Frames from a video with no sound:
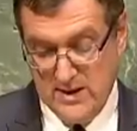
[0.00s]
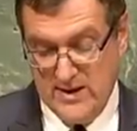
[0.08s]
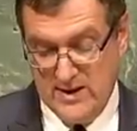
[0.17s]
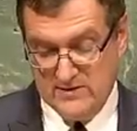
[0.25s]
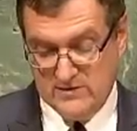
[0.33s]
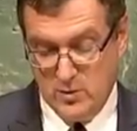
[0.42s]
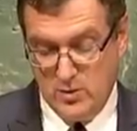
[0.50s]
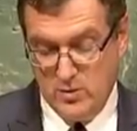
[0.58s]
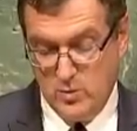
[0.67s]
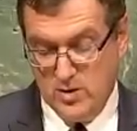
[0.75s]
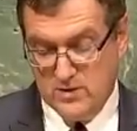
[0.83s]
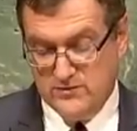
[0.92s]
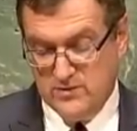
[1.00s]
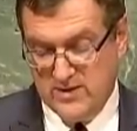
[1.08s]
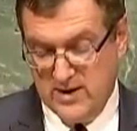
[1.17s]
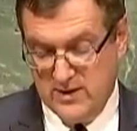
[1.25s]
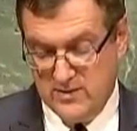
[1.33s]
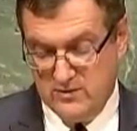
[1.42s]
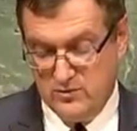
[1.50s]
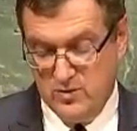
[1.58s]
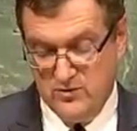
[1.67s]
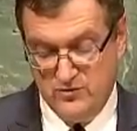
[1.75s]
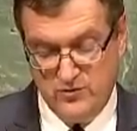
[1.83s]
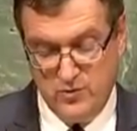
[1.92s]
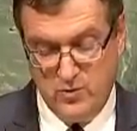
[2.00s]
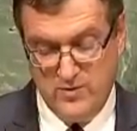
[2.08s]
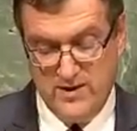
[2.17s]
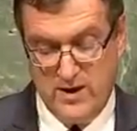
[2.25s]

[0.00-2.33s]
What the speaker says: Let us all work together to ensure